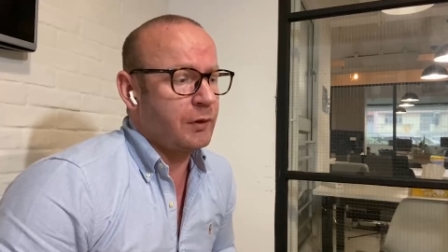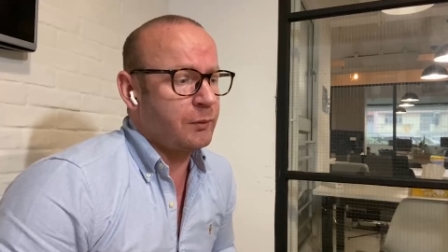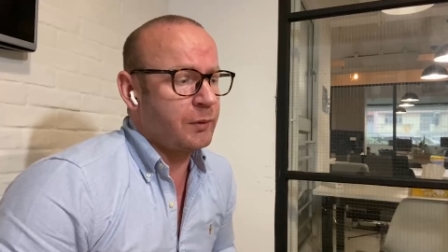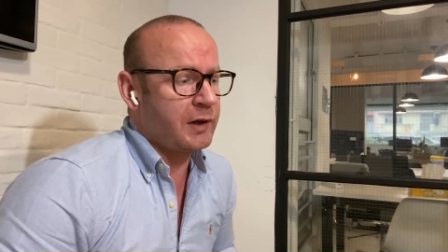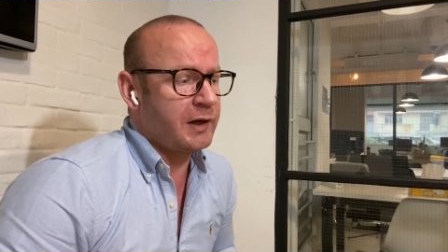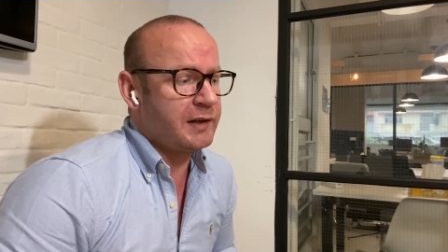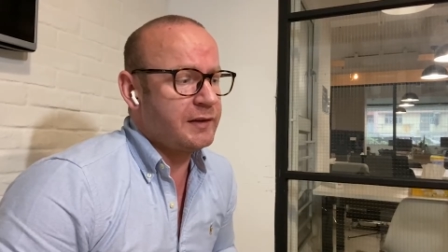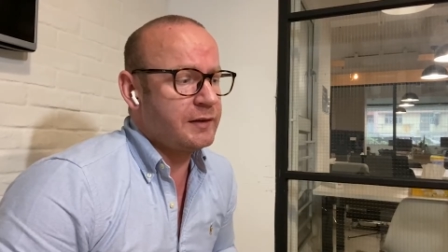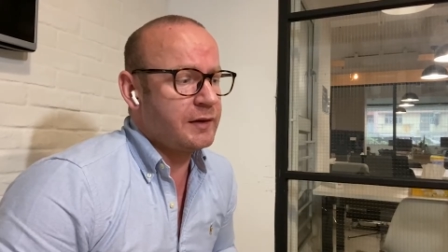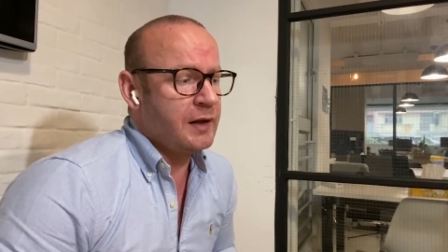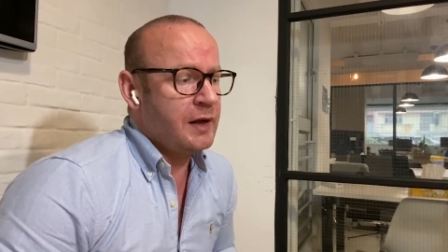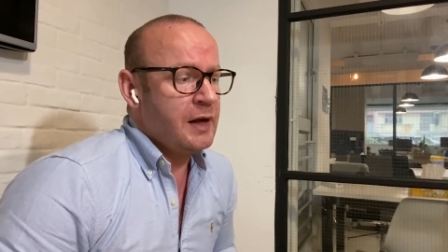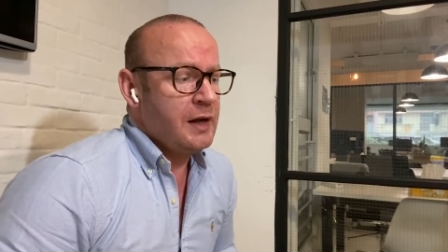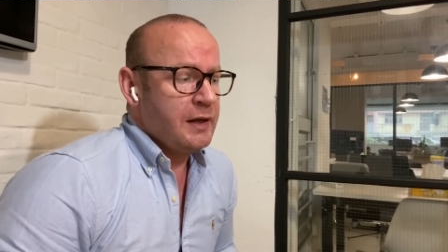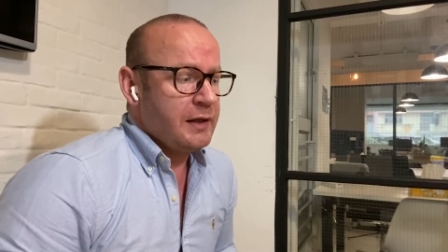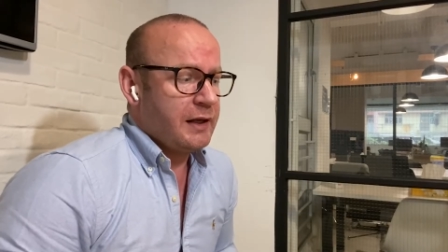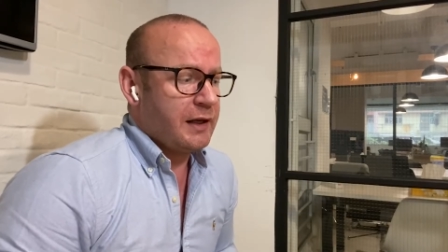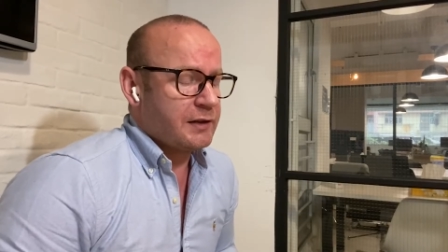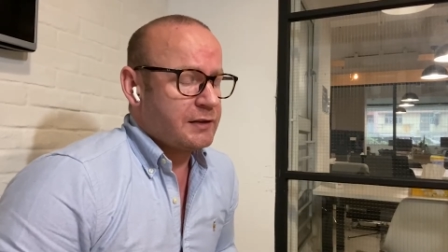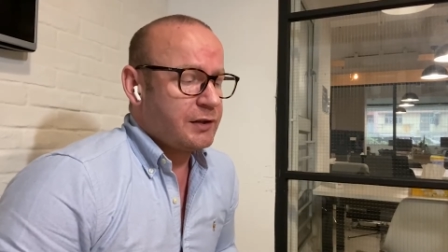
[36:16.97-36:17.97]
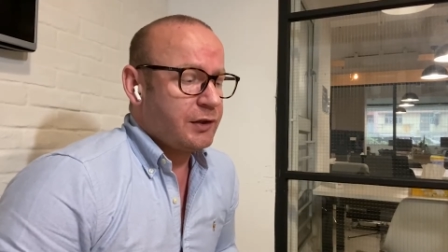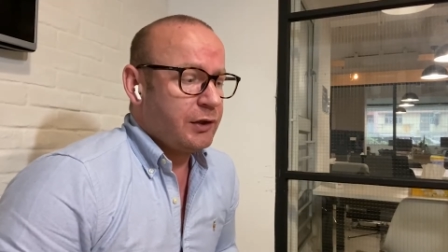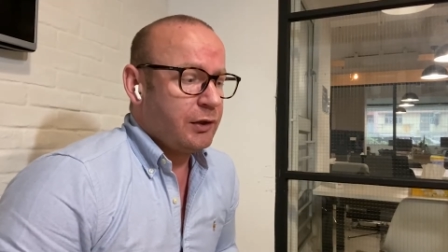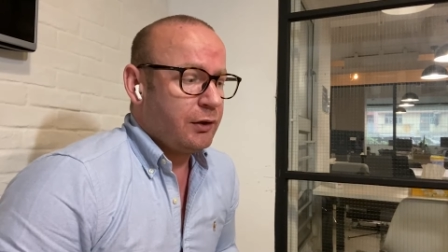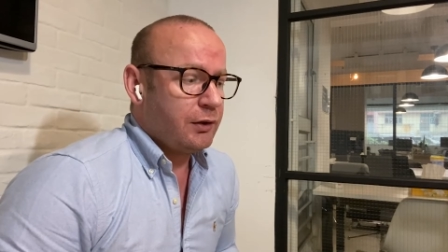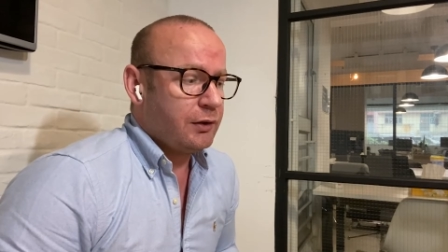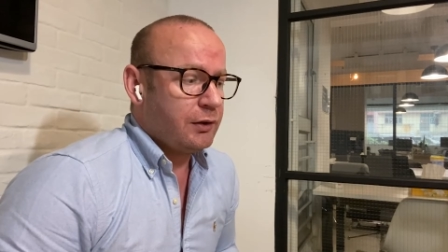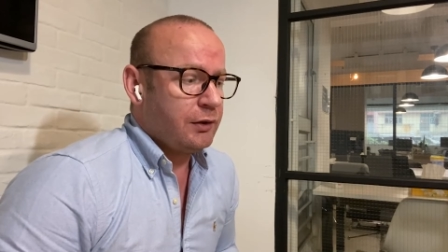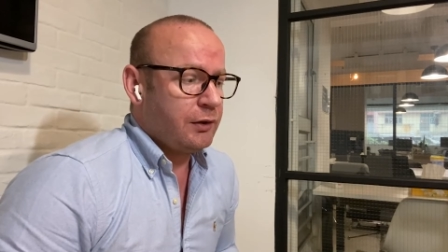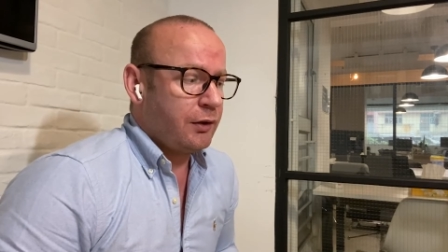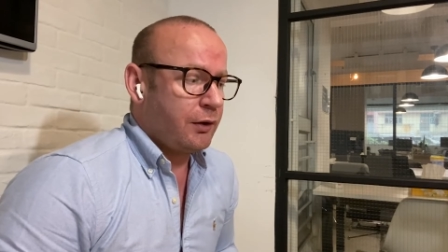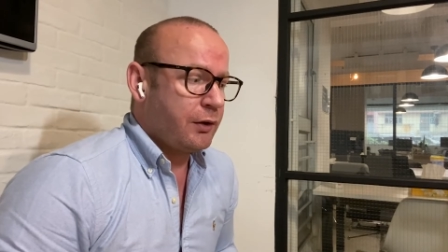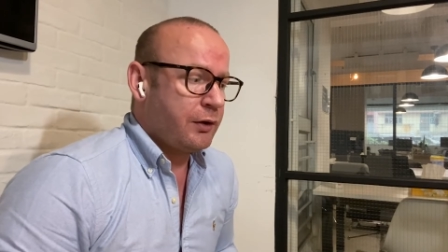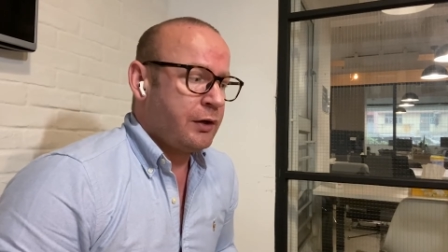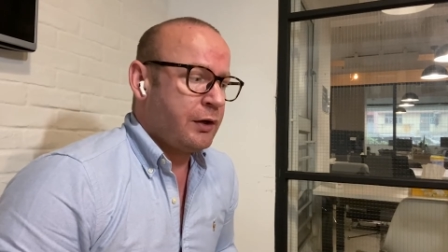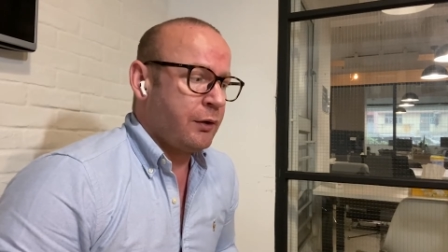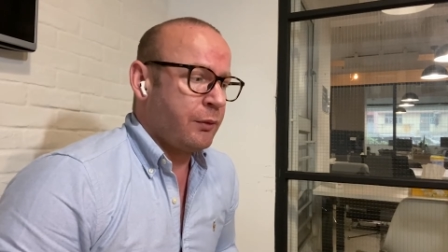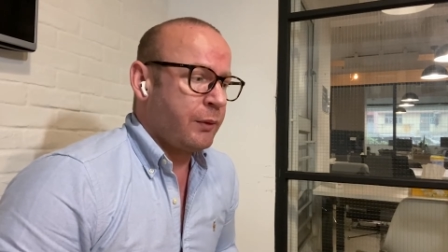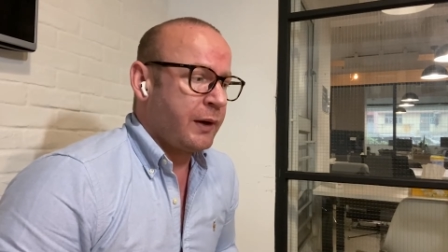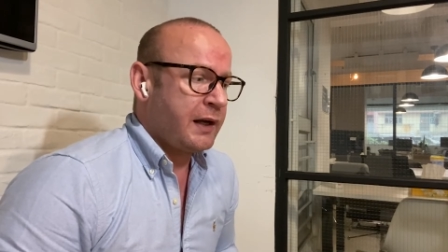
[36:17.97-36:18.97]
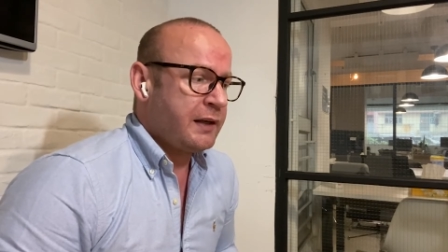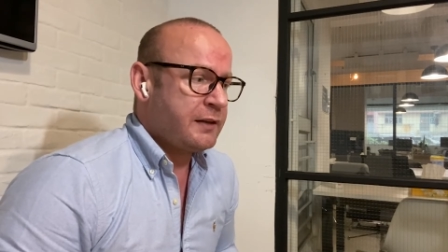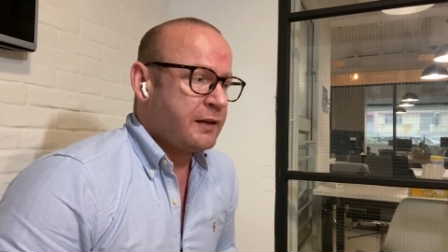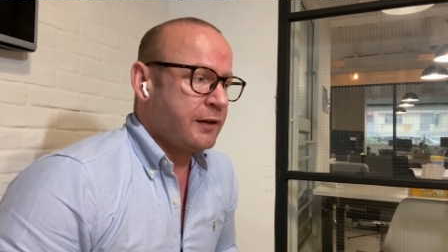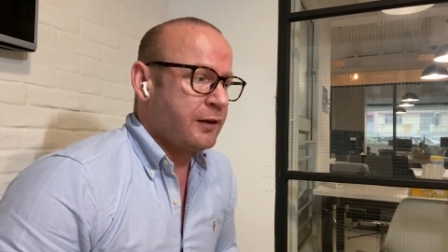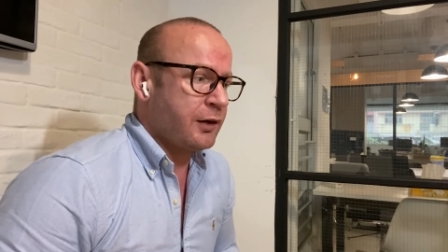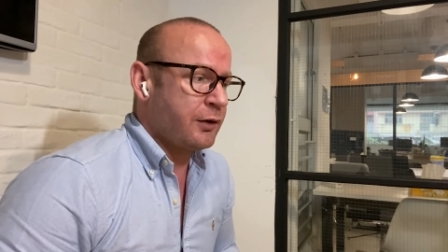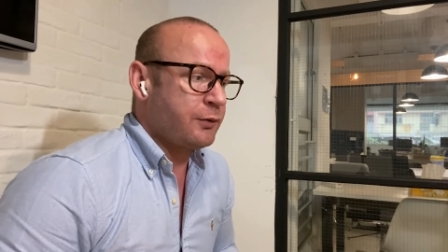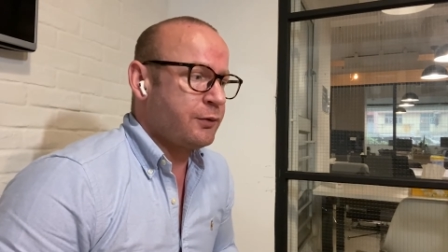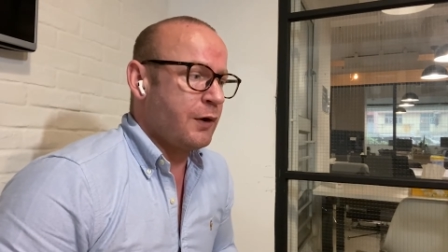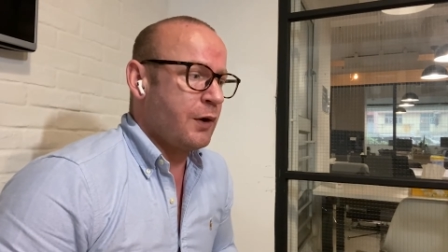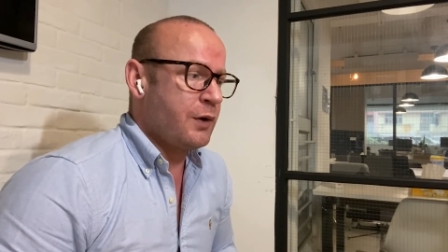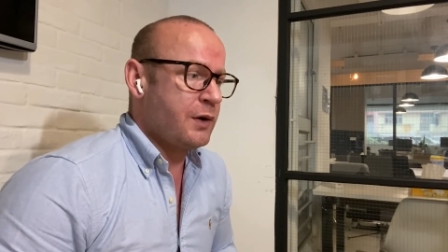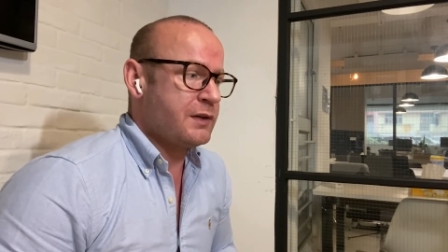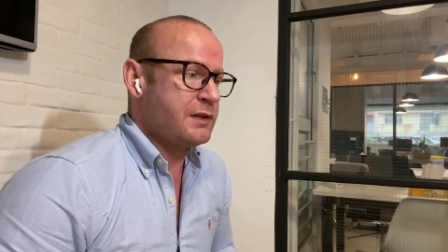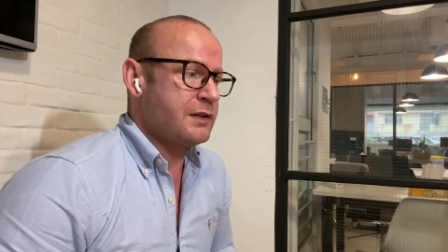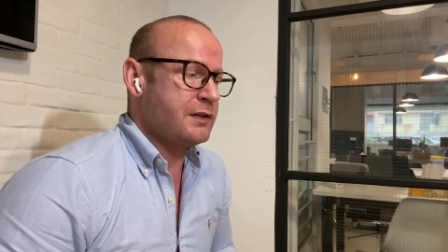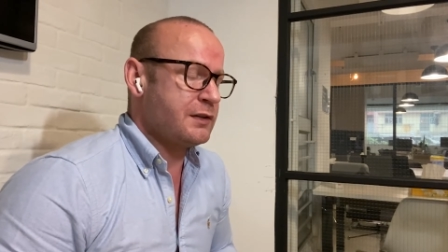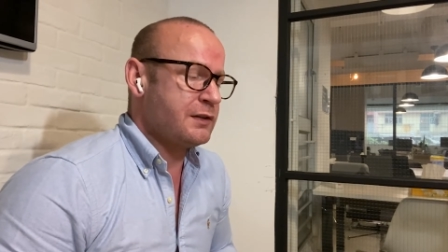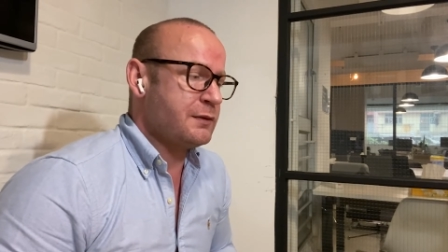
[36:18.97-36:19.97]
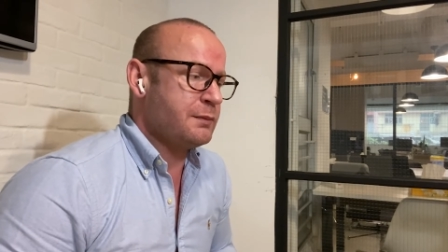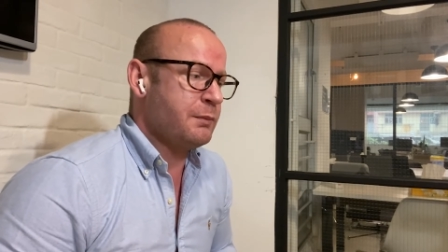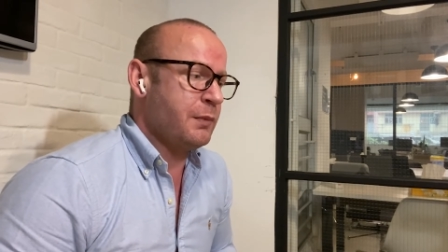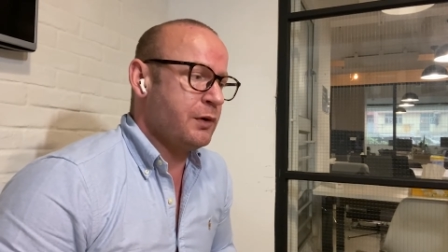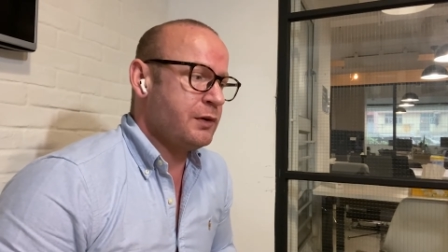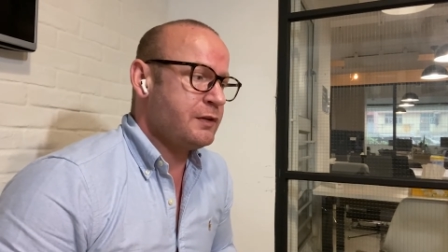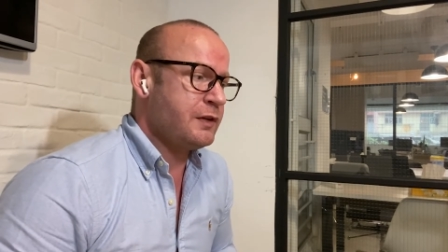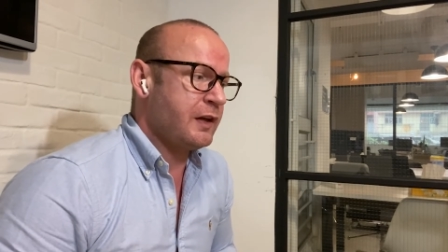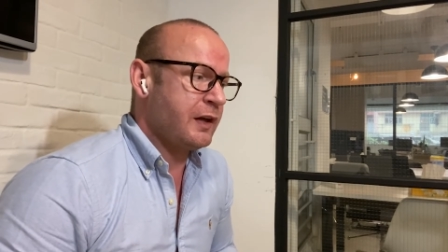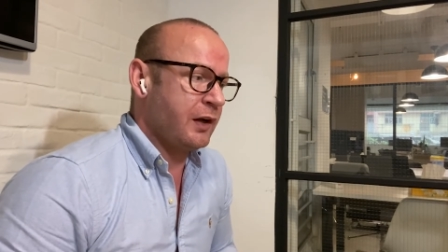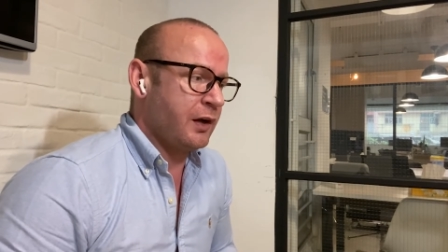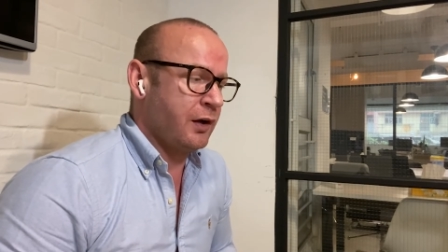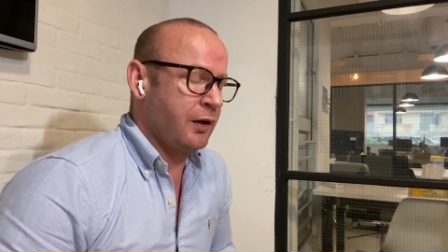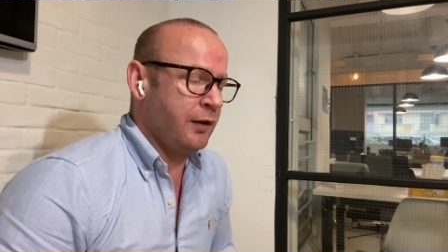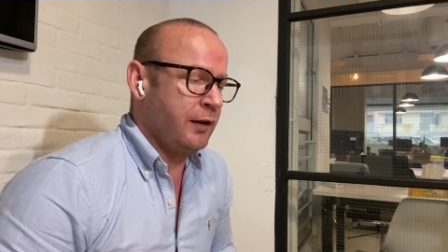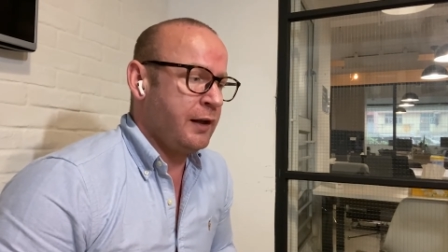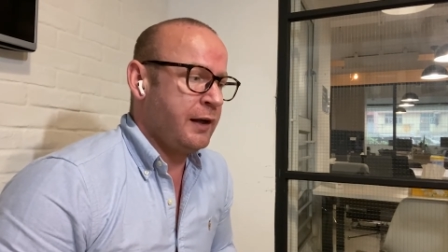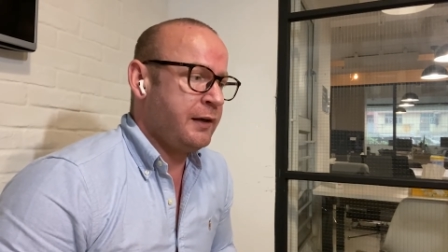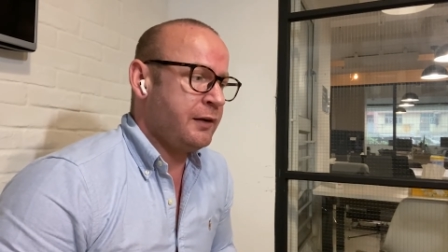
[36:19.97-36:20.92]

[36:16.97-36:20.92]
Right. Yeah. So you're right that our focus is mostly online,